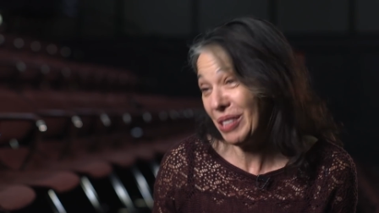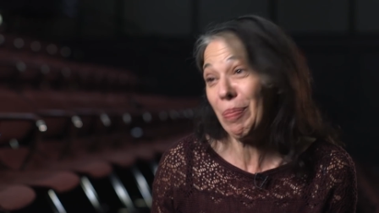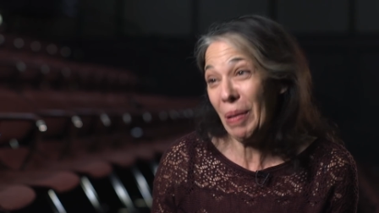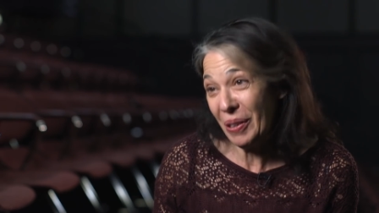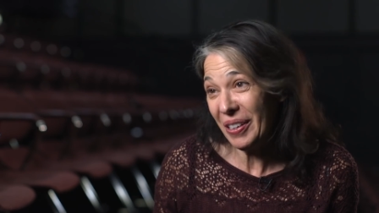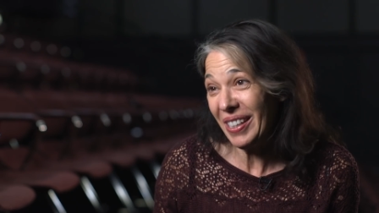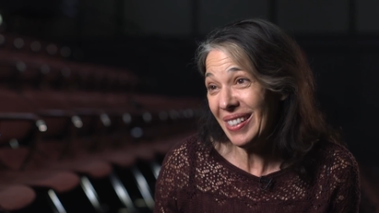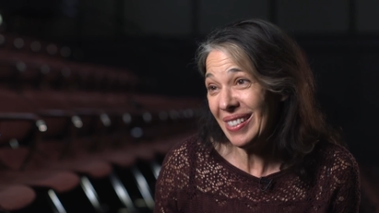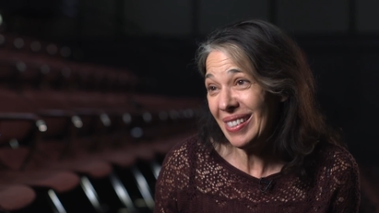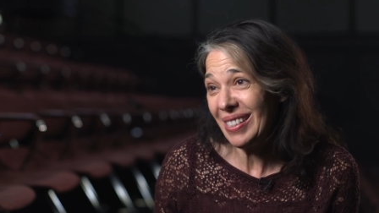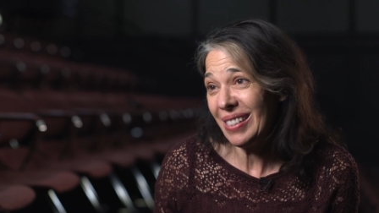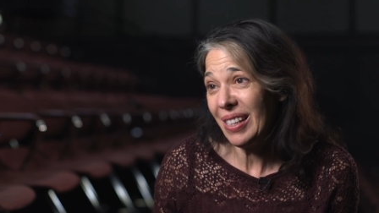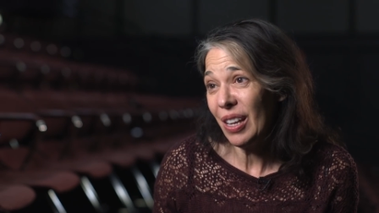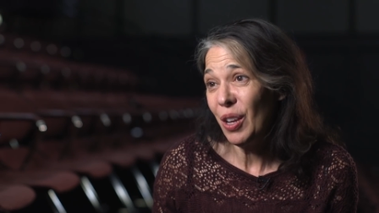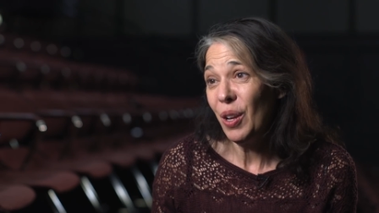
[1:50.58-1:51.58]

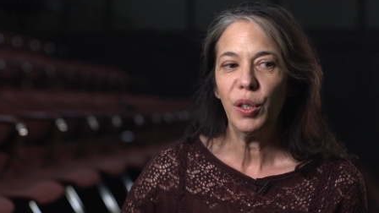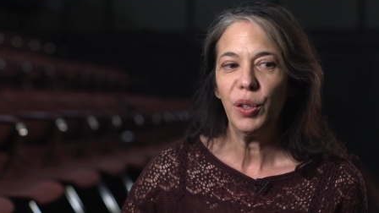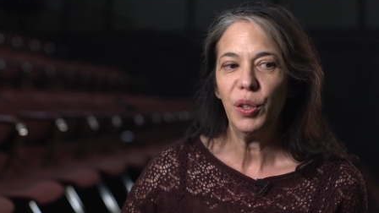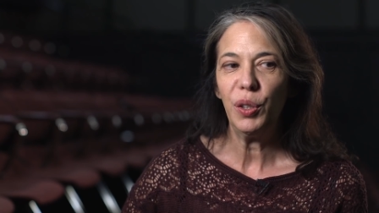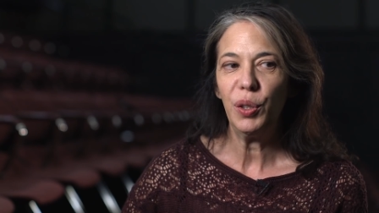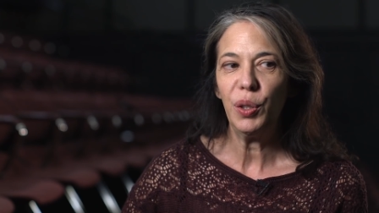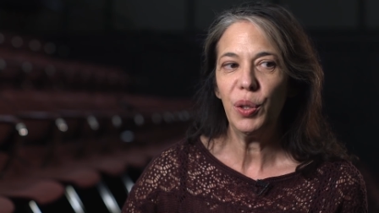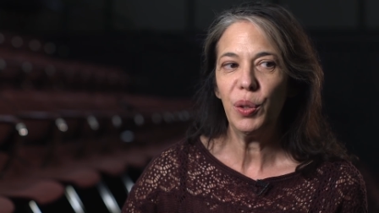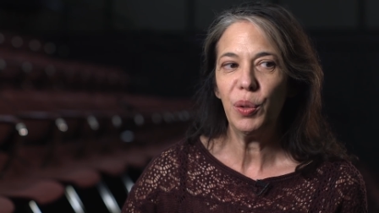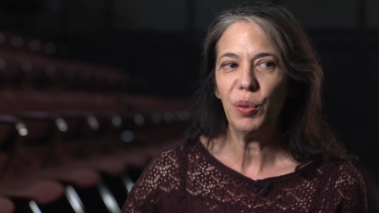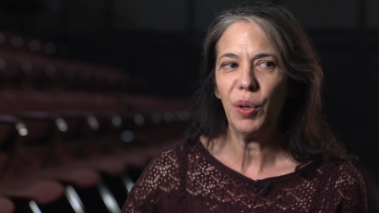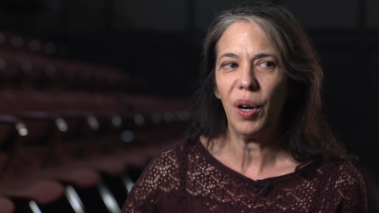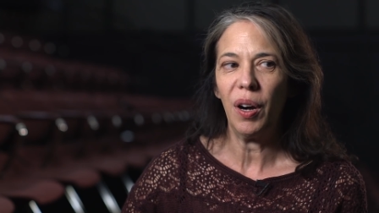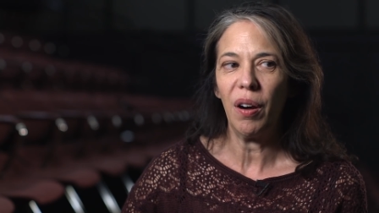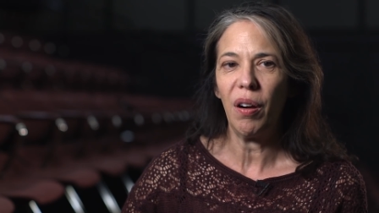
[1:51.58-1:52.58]
experience
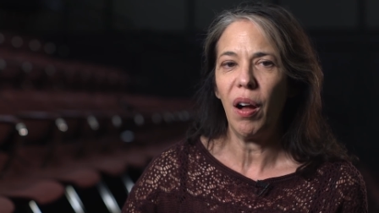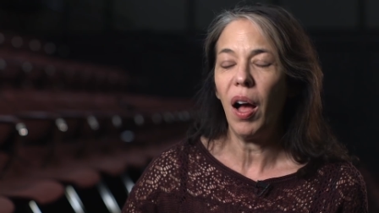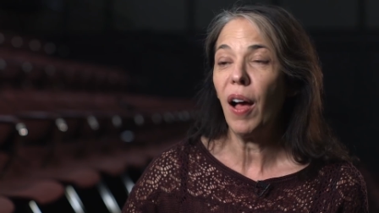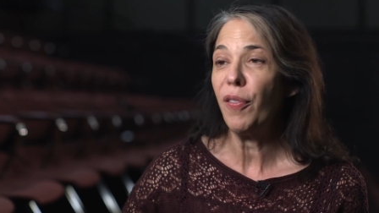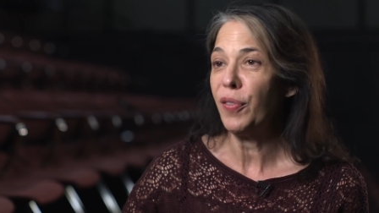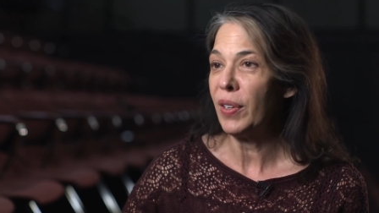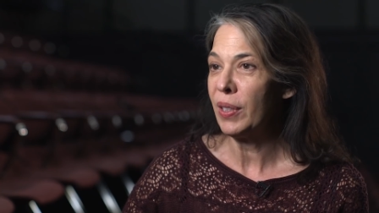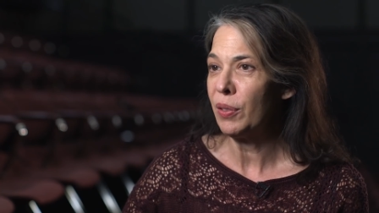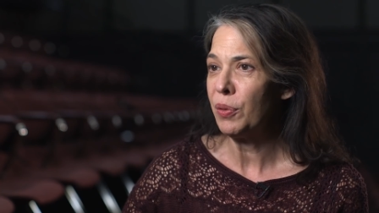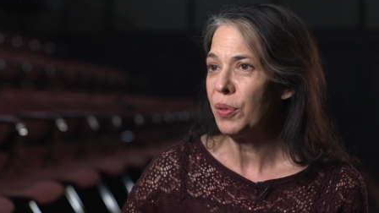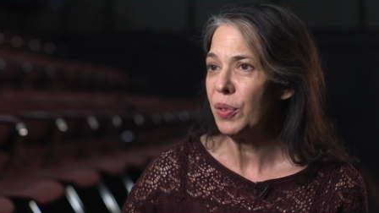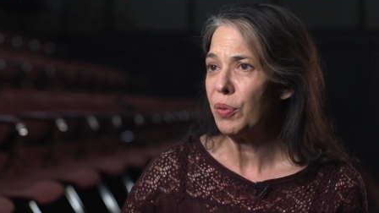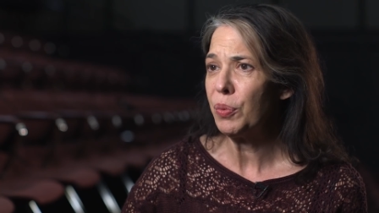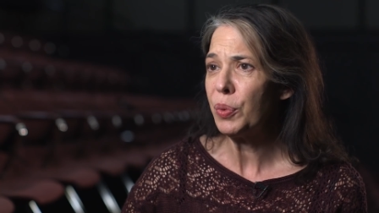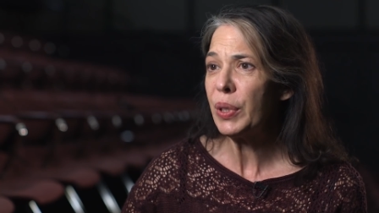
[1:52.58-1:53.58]
you are often
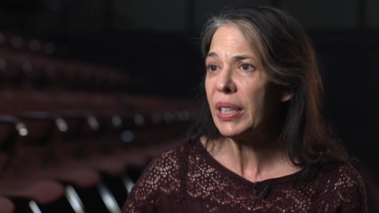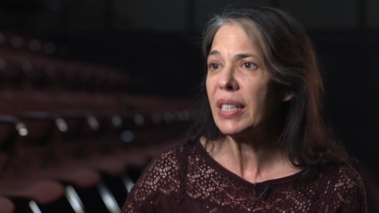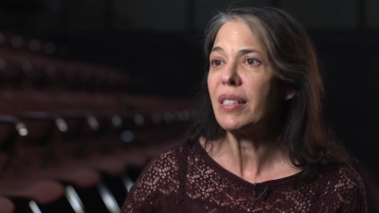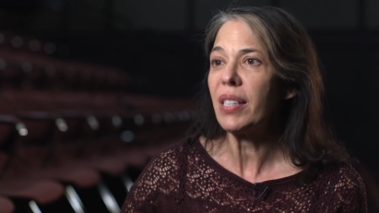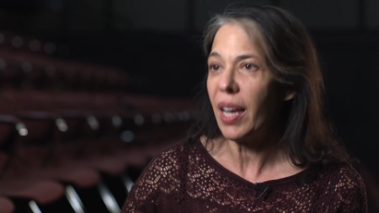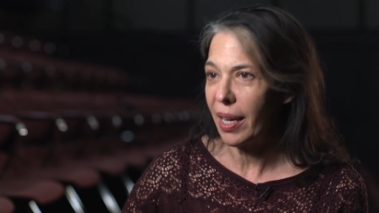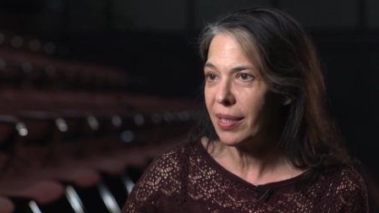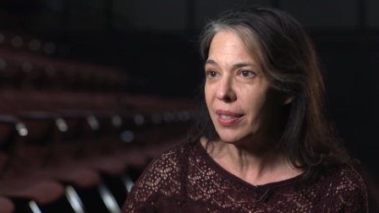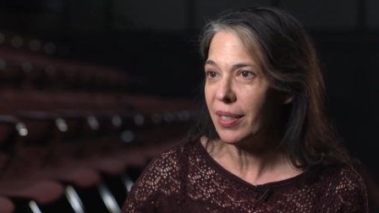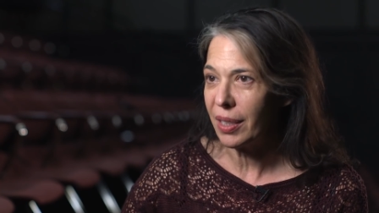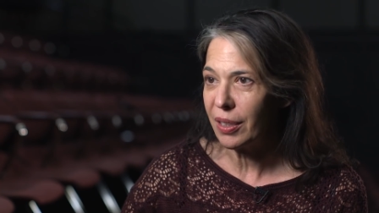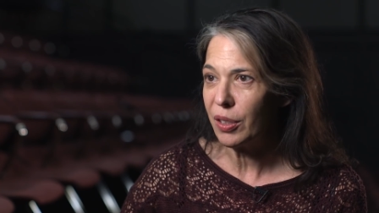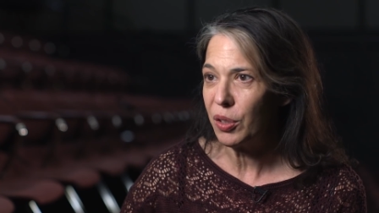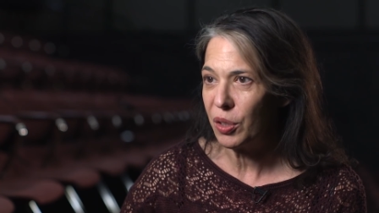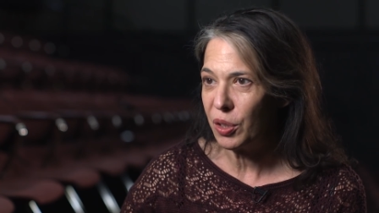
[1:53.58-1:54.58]
really
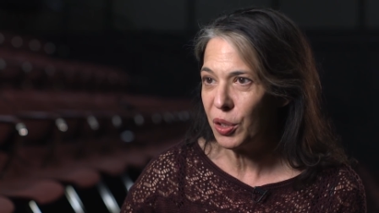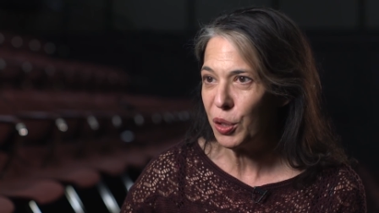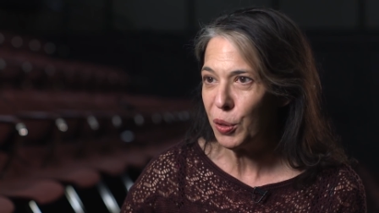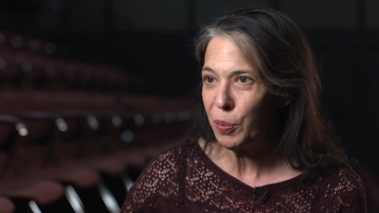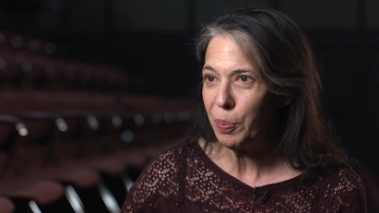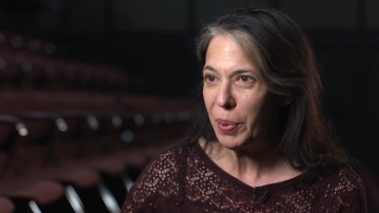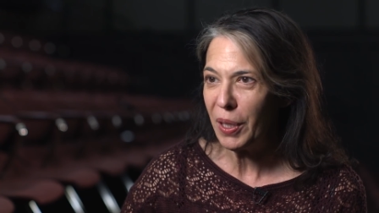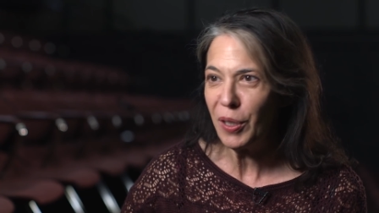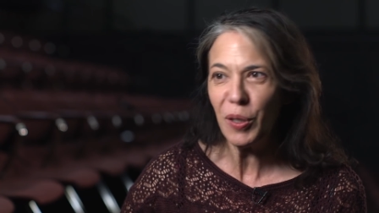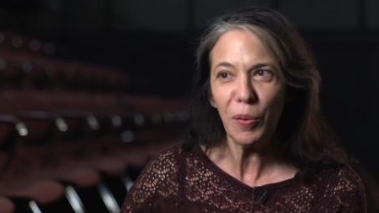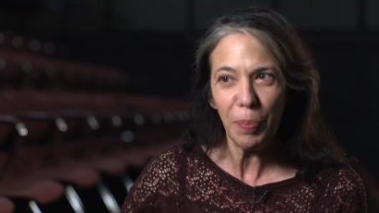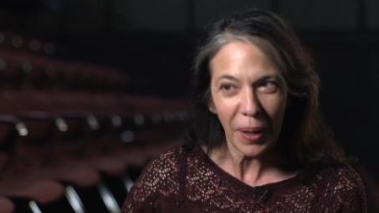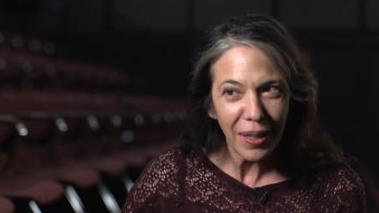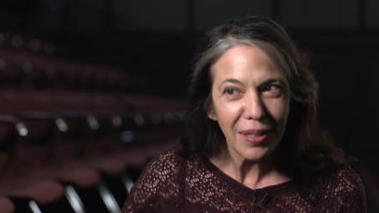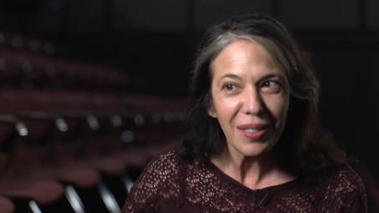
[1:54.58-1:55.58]
tested to be your
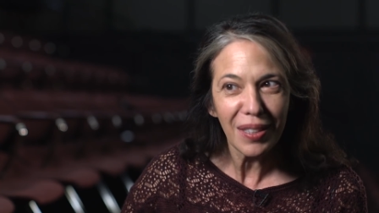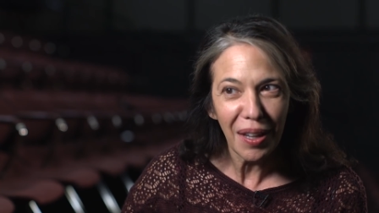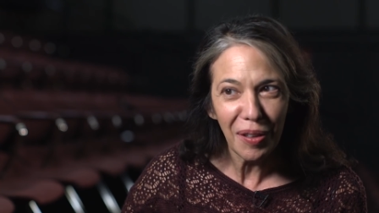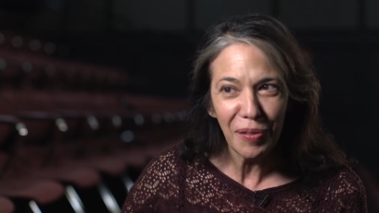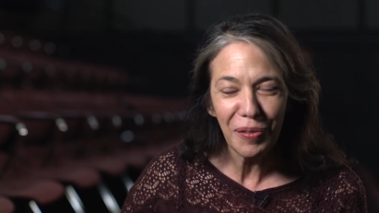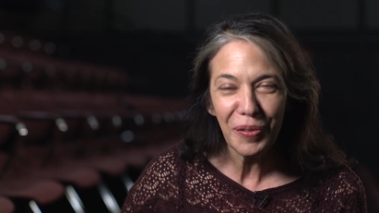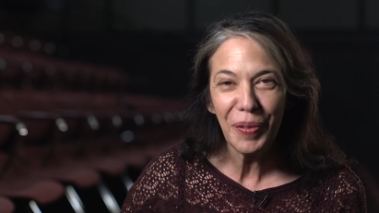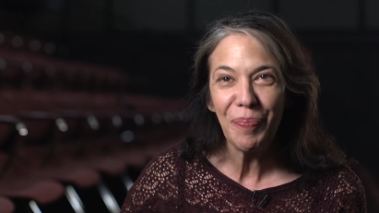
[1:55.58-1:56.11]
best self